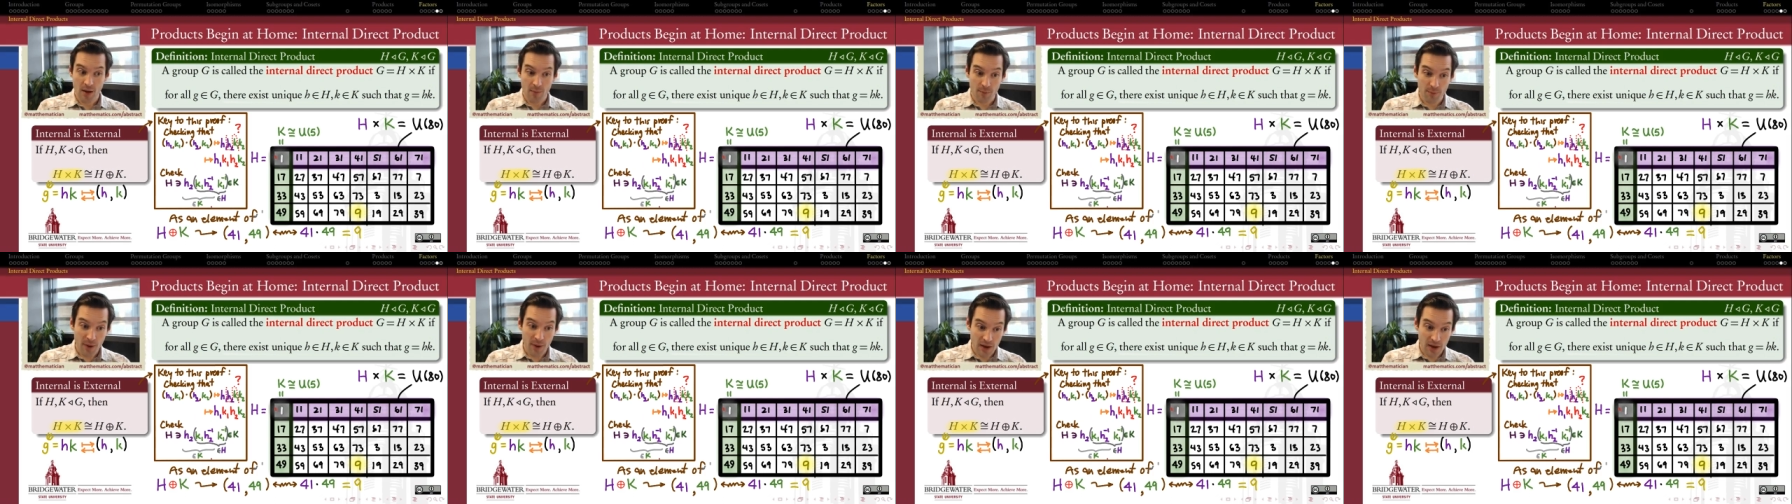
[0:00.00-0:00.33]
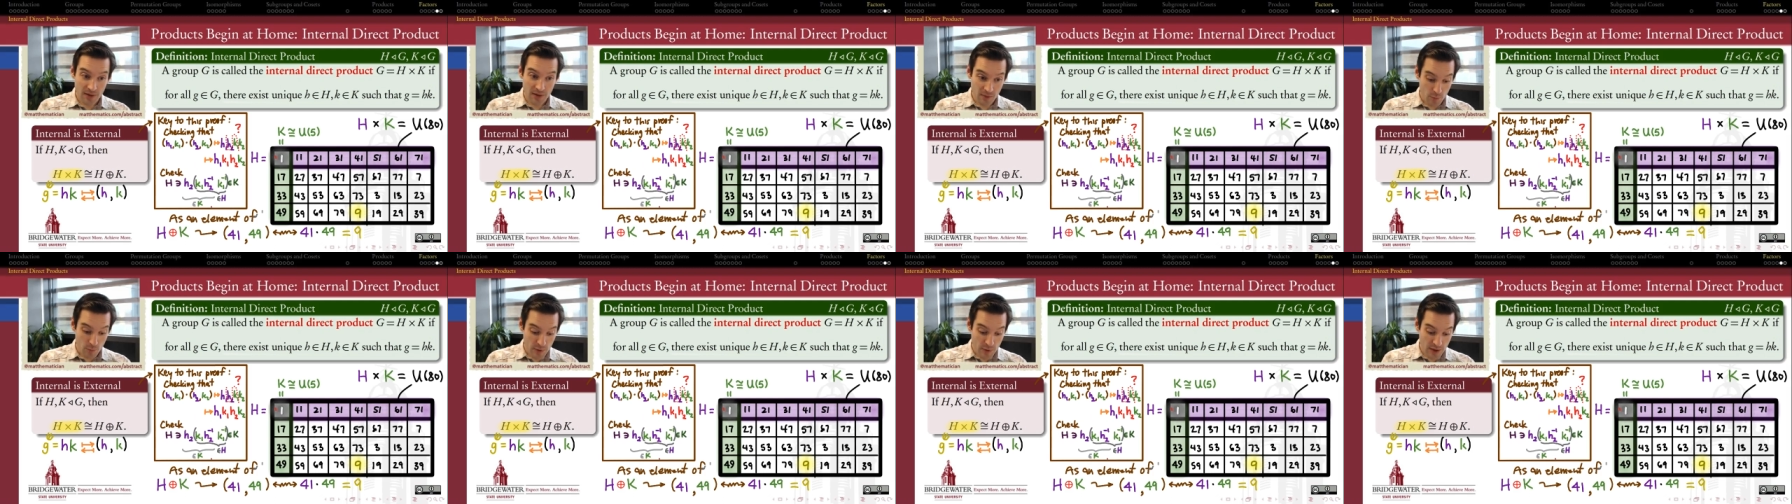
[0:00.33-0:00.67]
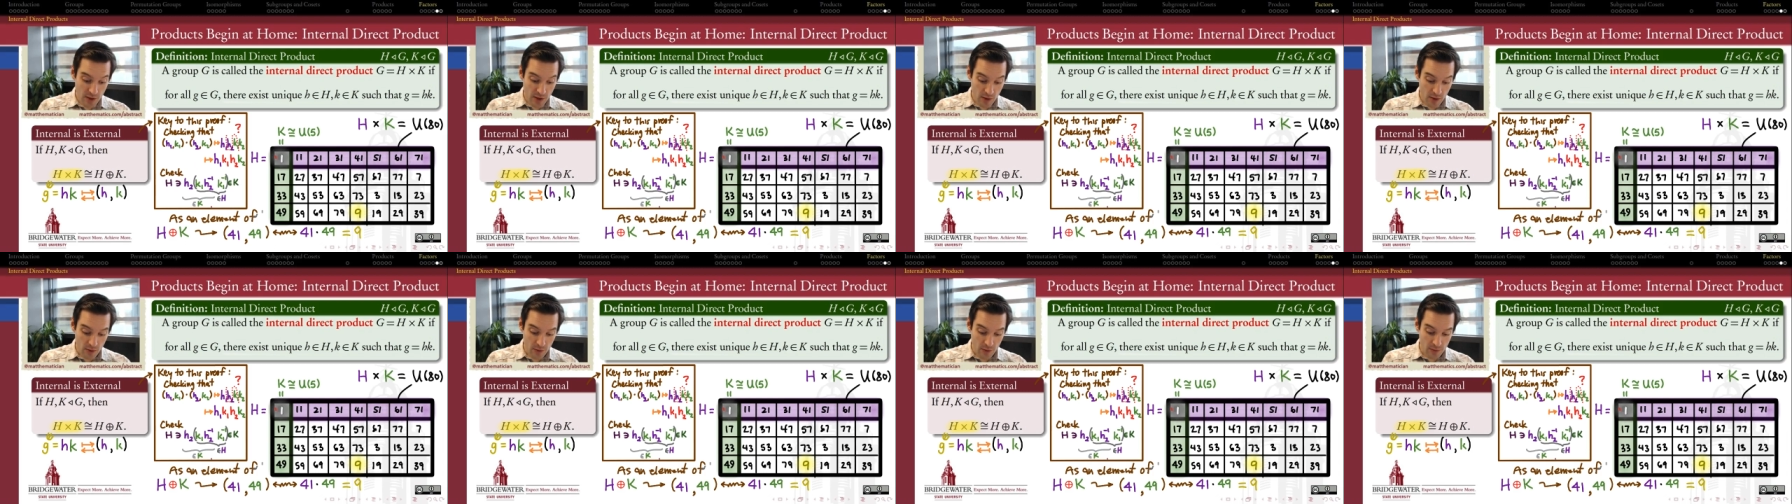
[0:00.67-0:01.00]
But we
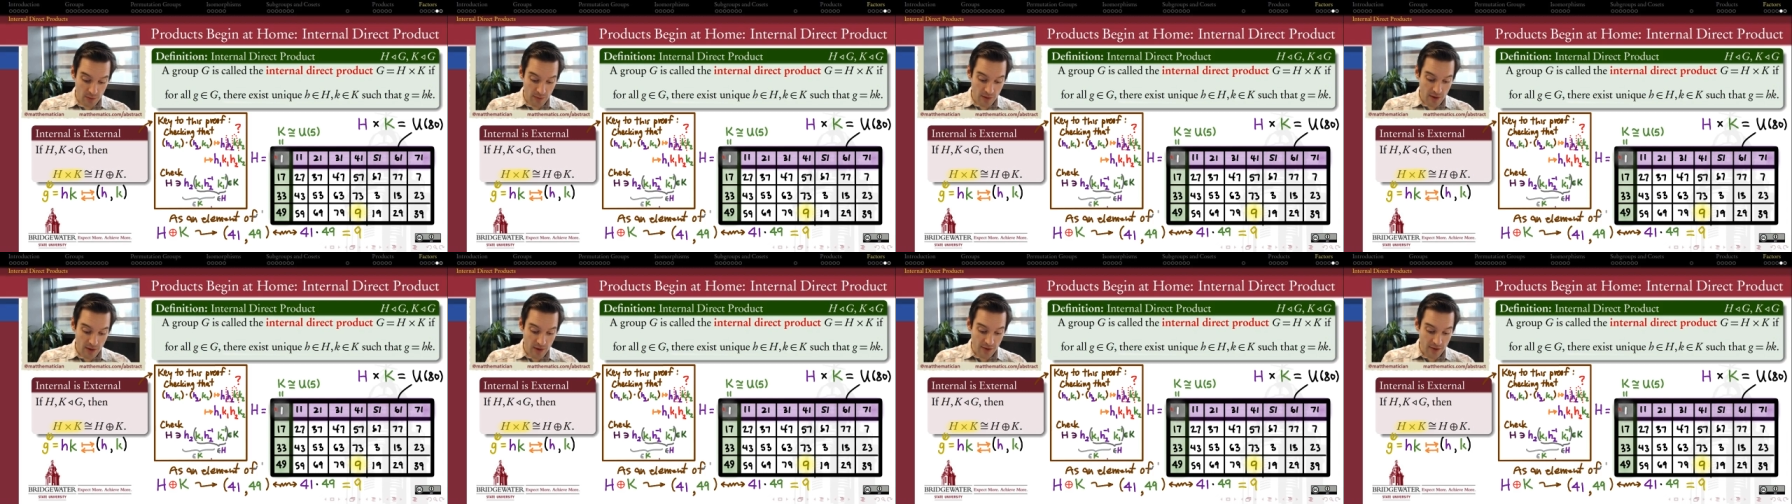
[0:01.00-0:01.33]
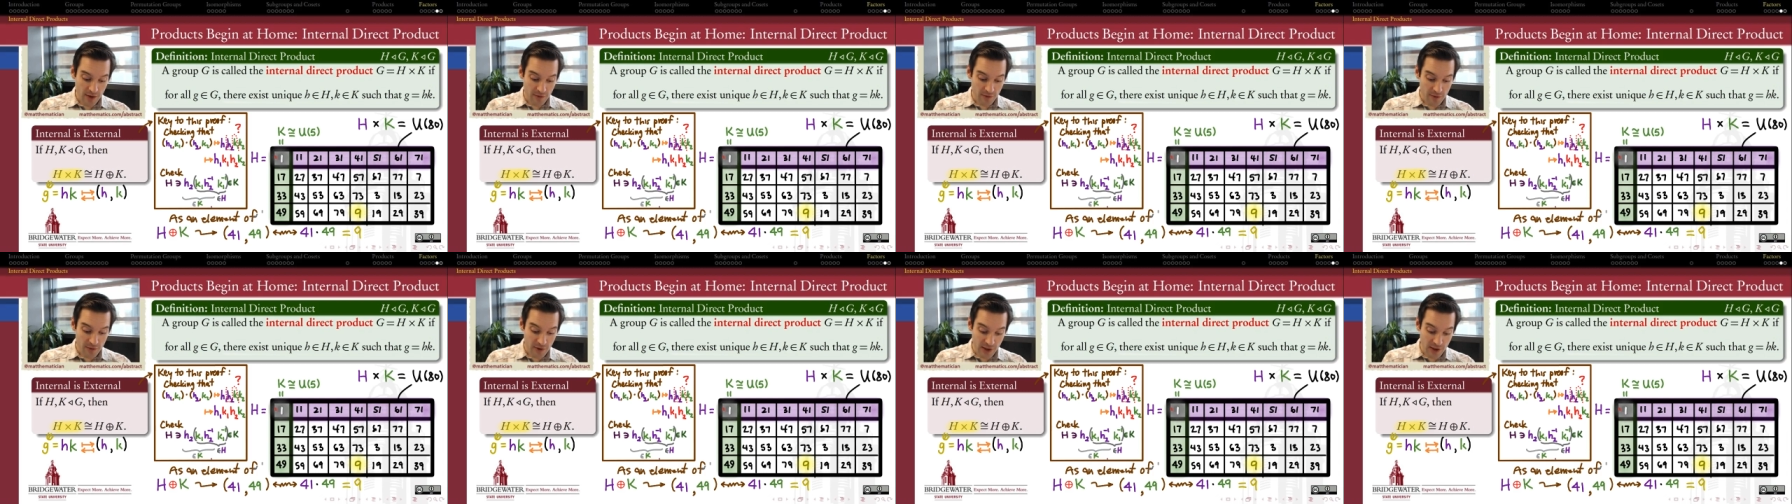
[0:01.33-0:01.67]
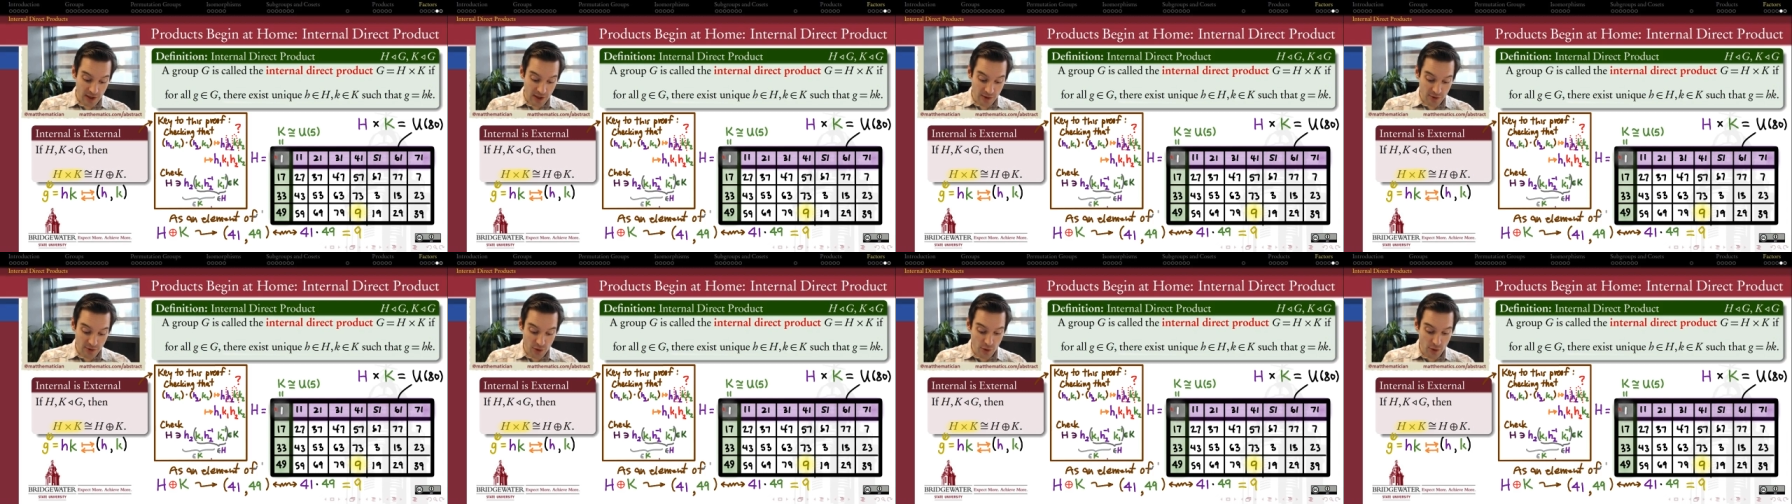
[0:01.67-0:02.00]
know that for an
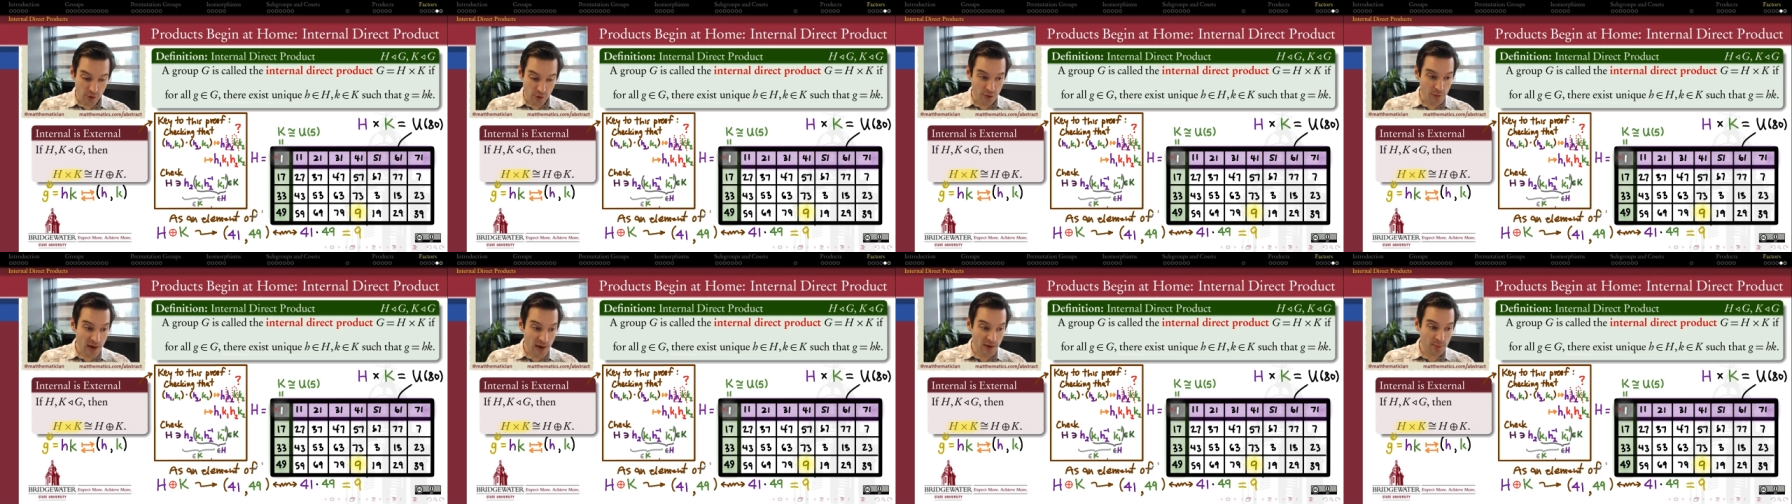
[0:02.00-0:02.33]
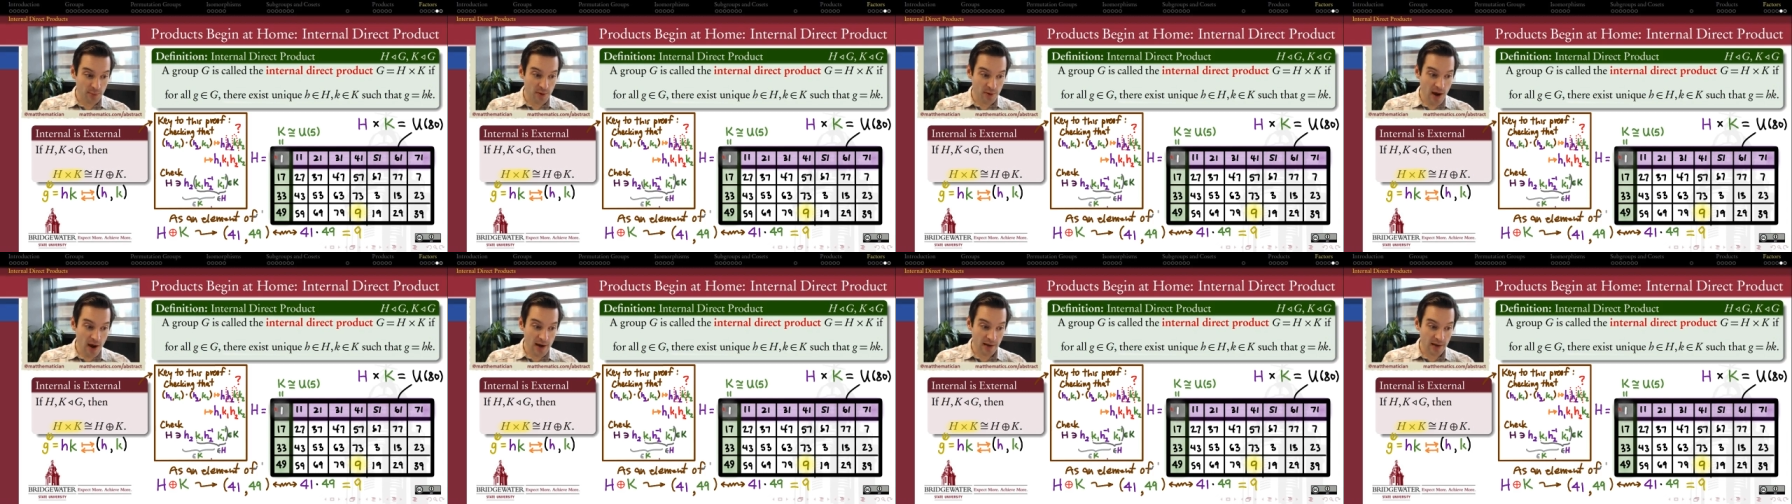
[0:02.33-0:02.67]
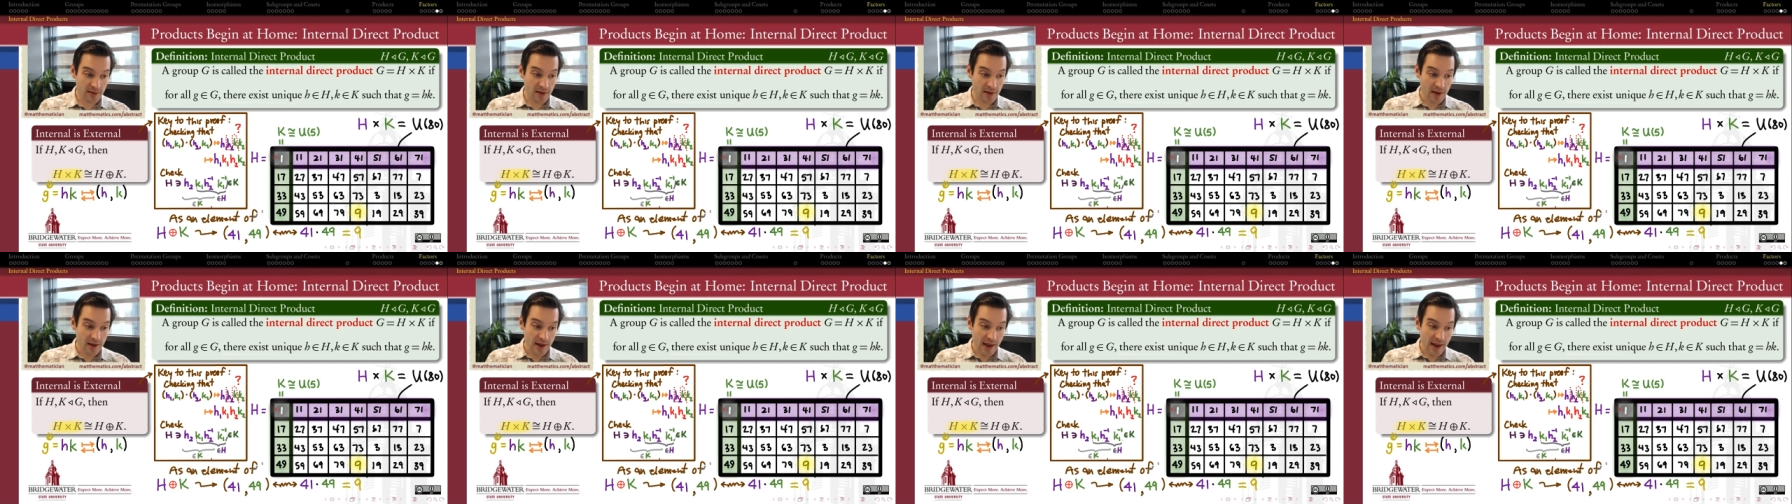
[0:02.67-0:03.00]
internal direct
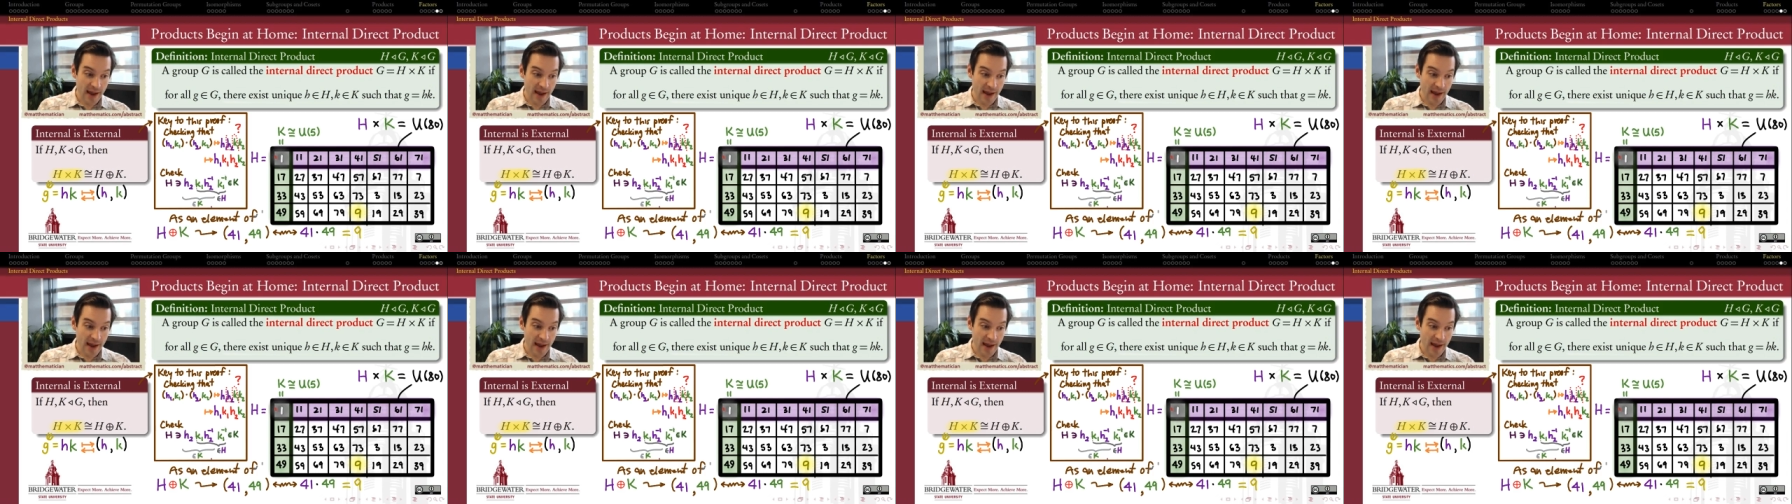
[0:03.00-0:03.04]
product,